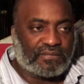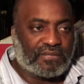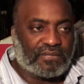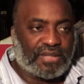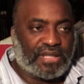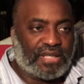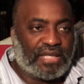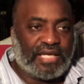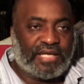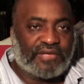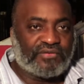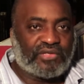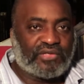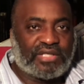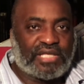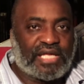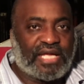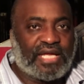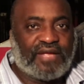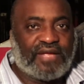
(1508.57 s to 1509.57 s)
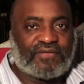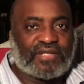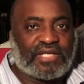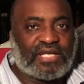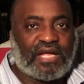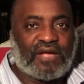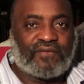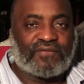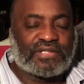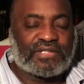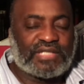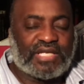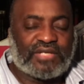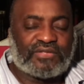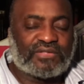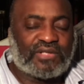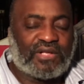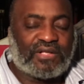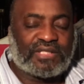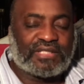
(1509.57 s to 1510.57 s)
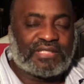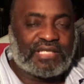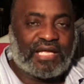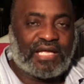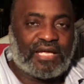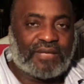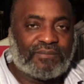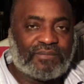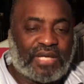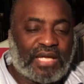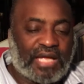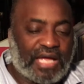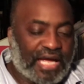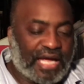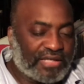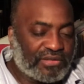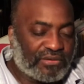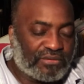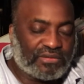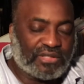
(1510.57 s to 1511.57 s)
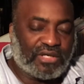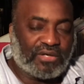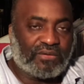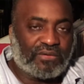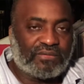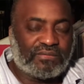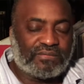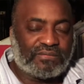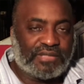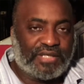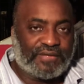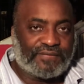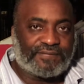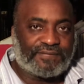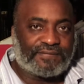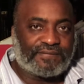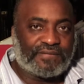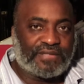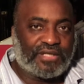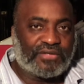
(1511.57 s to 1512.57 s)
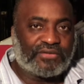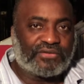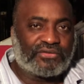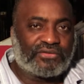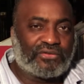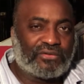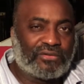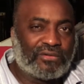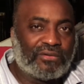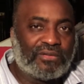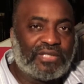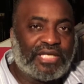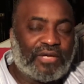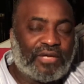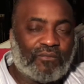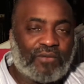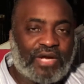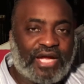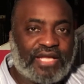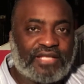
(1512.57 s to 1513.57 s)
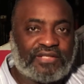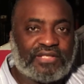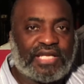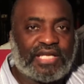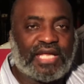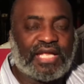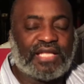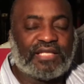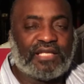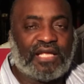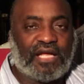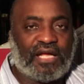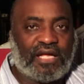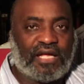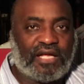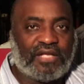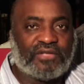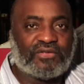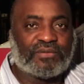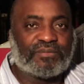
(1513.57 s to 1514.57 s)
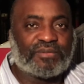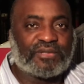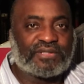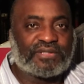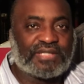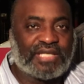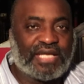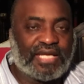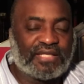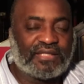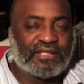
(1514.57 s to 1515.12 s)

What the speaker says: you. Angela and I have the conversation all the time. I don't know if there's truly a way to get 100%